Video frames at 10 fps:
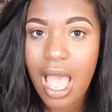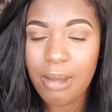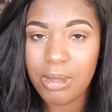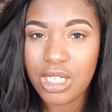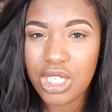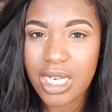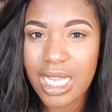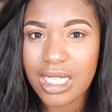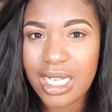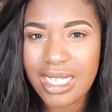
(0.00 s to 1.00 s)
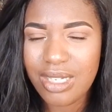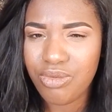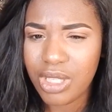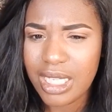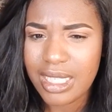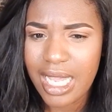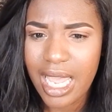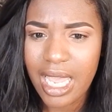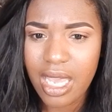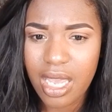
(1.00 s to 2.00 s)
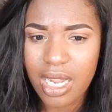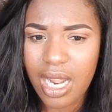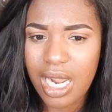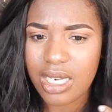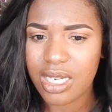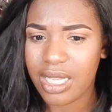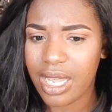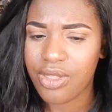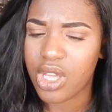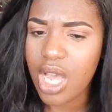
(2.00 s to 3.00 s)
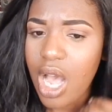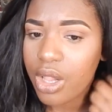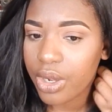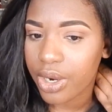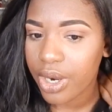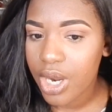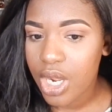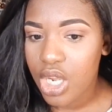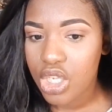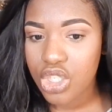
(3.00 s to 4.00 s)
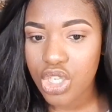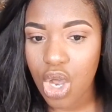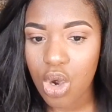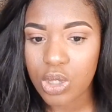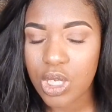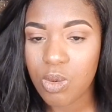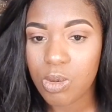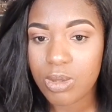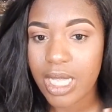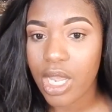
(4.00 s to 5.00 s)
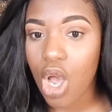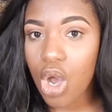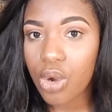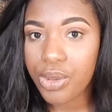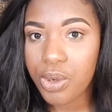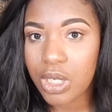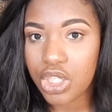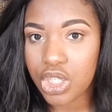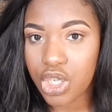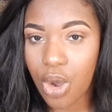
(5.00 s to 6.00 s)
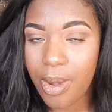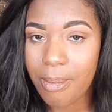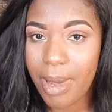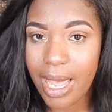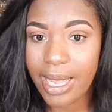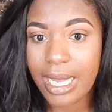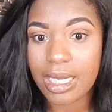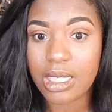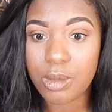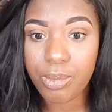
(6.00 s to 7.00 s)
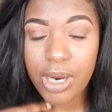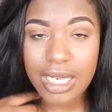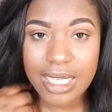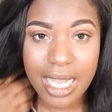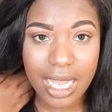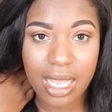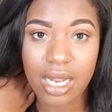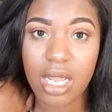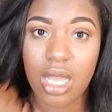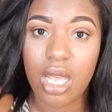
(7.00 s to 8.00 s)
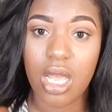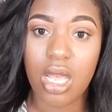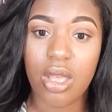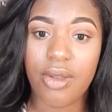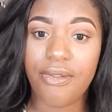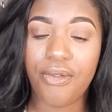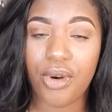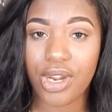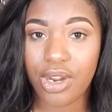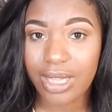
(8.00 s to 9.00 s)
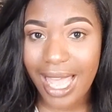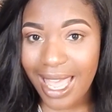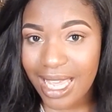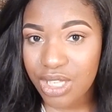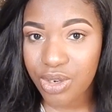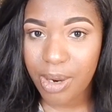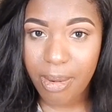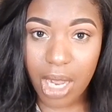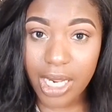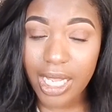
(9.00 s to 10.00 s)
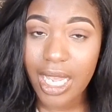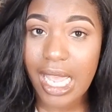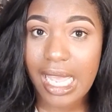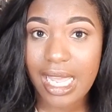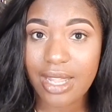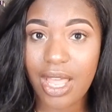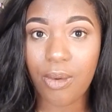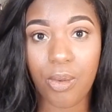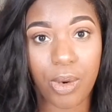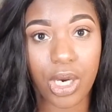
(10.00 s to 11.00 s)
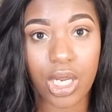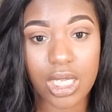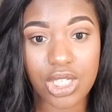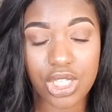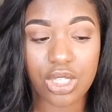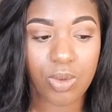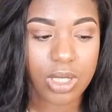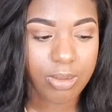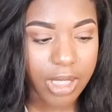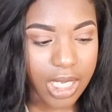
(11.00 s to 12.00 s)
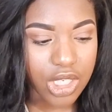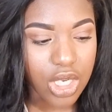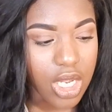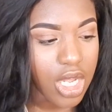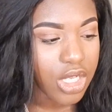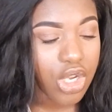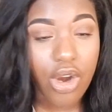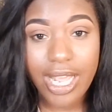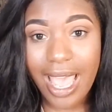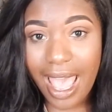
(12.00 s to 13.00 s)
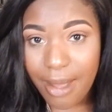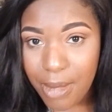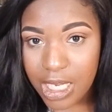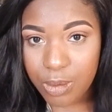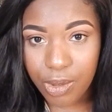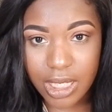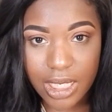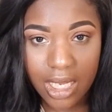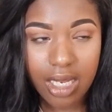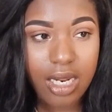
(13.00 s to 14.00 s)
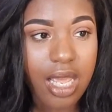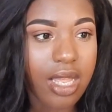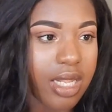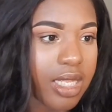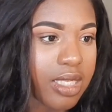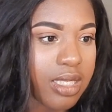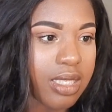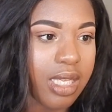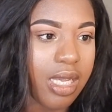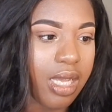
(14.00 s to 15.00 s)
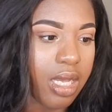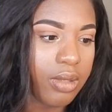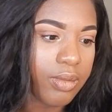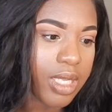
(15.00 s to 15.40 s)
I bleached the knots. It didn't really take, and I didn't like the color. So someone was like, oh, you can just go and buy a spray tan for your legs or your body, and that will work just as well as bleach. So I already had my spray tan, and this is the